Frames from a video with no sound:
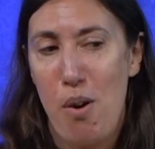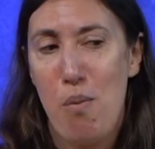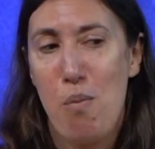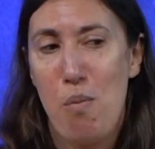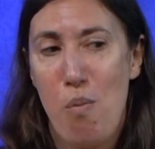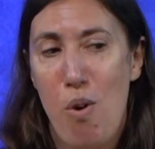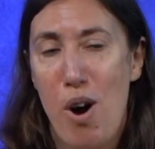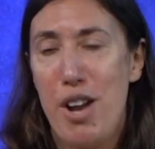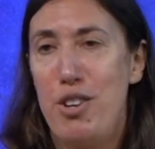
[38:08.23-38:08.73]

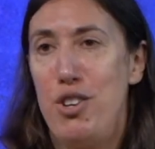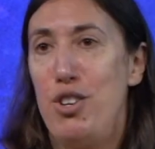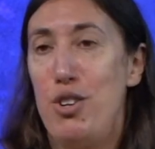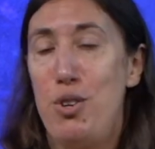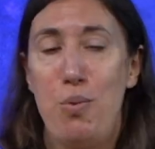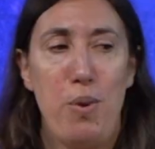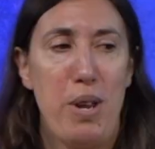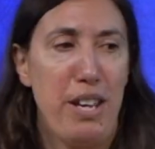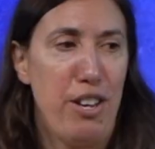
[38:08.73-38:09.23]
why
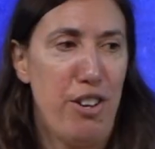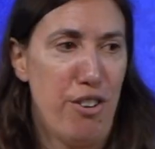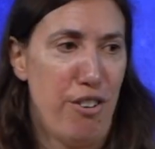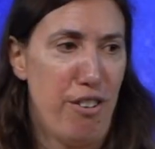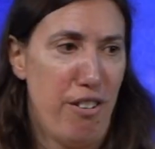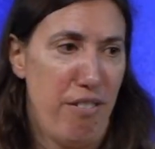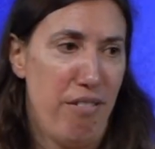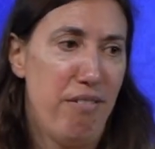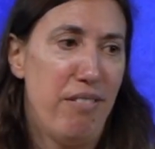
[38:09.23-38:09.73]
should we
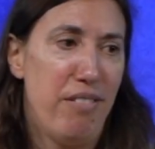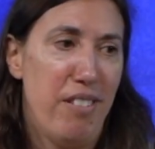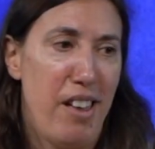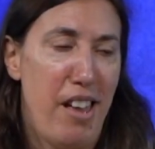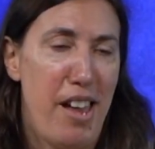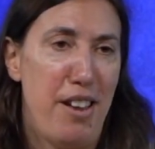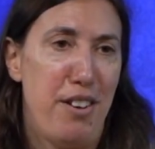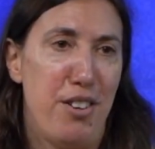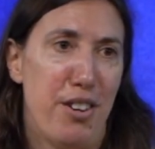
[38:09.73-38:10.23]
cure
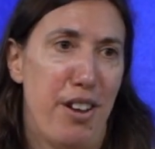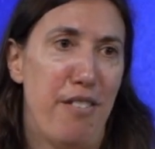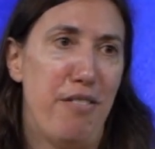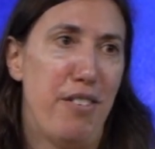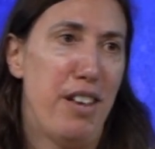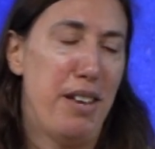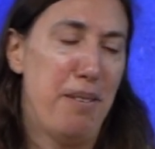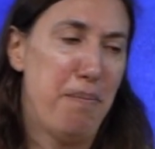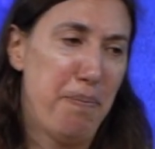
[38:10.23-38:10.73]

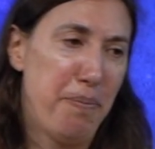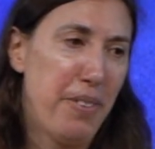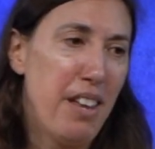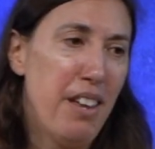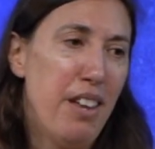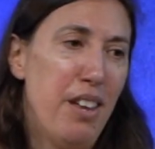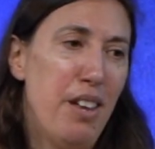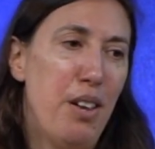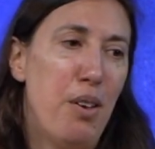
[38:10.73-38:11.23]
HIV?
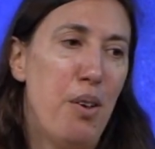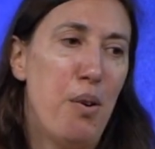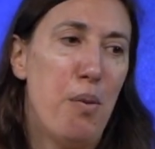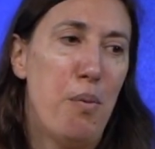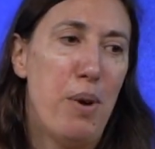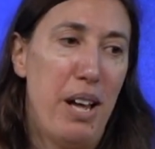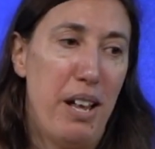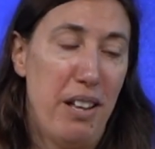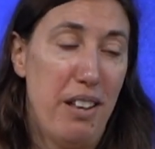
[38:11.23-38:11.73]

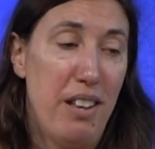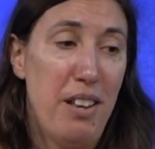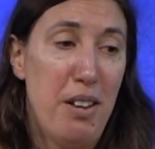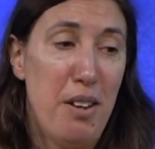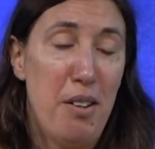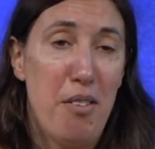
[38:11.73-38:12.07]
Well,